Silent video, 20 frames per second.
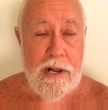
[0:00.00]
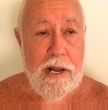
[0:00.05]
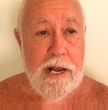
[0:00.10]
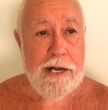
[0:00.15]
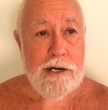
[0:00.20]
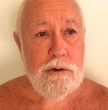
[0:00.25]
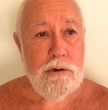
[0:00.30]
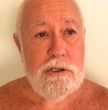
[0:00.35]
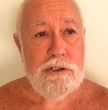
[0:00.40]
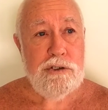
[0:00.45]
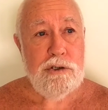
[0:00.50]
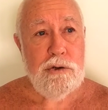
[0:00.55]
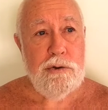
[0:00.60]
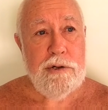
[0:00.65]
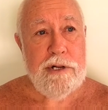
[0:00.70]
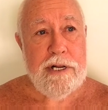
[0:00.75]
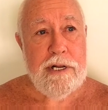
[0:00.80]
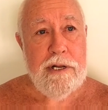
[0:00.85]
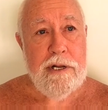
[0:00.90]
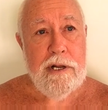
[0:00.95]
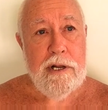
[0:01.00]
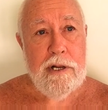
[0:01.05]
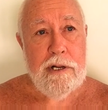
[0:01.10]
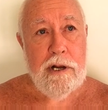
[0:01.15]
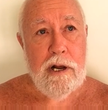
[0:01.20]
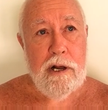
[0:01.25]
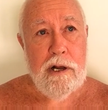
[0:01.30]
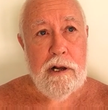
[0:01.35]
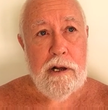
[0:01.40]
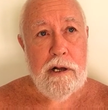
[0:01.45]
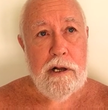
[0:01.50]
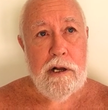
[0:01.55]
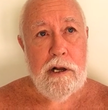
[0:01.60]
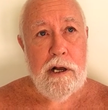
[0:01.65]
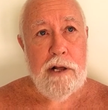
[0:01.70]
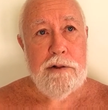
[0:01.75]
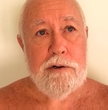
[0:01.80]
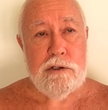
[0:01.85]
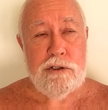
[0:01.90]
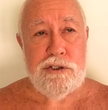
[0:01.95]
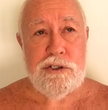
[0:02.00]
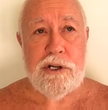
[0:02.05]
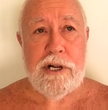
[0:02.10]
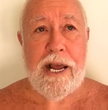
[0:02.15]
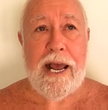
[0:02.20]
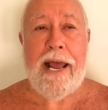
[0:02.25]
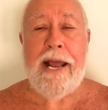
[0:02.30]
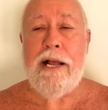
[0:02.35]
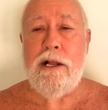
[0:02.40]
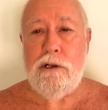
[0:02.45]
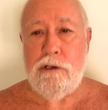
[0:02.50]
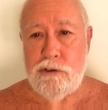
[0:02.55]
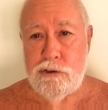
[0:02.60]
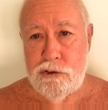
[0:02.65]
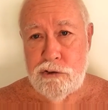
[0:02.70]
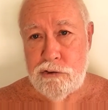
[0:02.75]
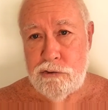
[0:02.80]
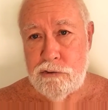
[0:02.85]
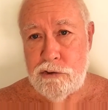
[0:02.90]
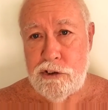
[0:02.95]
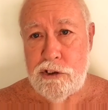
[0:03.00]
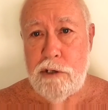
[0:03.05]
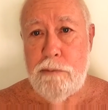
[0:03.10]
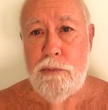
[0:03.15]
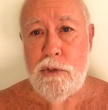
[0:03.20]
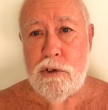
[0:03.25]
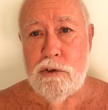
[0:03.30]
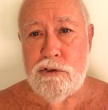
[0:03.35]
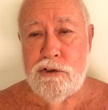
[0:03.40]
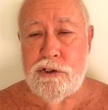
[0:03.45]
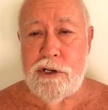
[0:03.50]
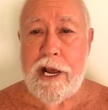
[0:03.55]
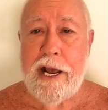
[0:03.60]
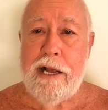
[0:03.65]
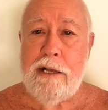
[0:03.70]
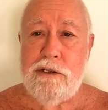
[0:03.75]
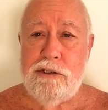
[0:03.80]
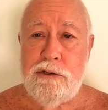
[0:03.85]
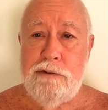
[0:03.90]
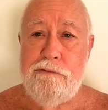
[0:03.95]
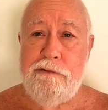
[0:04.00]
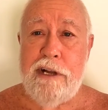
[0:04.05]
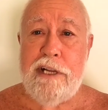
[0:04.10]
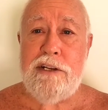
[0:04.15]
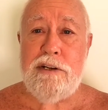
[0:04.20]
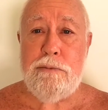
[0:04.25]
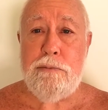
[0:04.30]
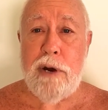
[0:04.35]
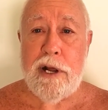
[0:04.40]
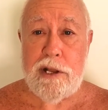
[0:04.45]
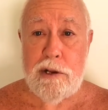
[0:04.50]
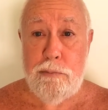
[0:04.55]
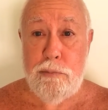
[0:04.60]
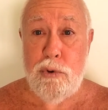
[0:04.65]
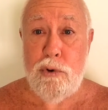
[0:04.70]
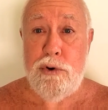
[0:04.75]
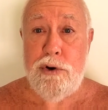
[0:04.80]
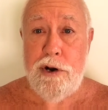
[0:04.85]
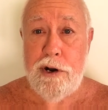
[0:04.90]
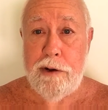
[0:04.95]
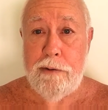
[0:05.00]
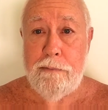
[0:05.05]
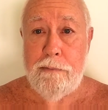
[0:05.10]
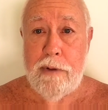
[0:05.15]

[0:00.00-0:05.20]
And also the other scales, similar scales invented by the Buddha,